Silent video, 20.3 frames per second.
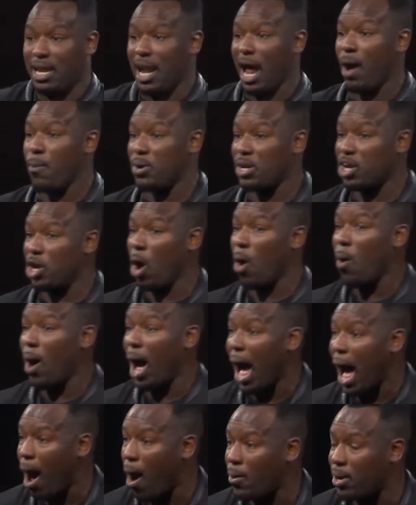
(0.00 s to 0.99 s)
And I would go
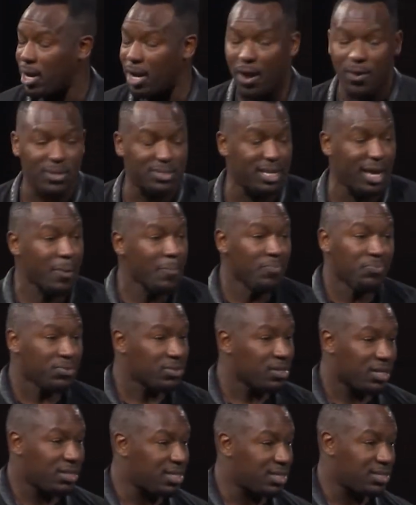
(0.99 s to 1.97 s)
out and I was like,
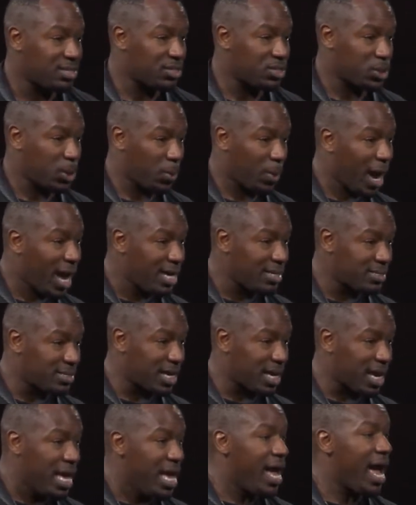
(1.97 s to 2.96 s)
this is
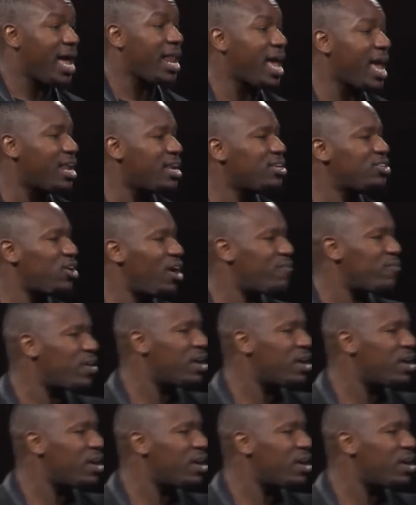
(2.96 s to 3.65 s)
crazy. And, and did you